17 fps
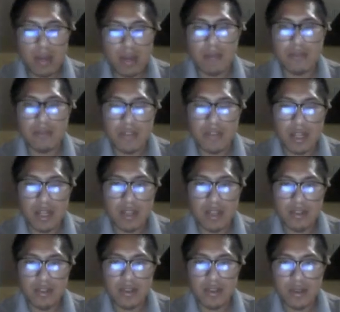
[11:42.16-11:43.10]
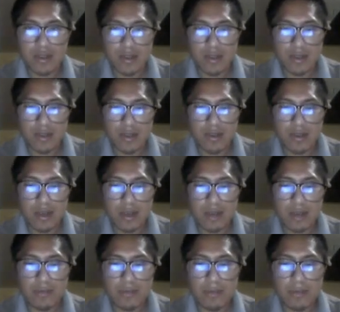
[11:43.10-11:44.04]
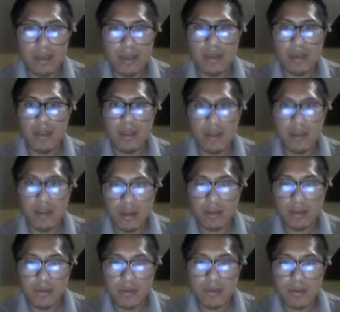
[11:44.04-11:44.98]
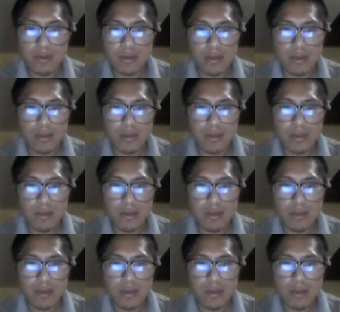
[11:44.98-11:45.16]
have to challenge, you have to make in your groups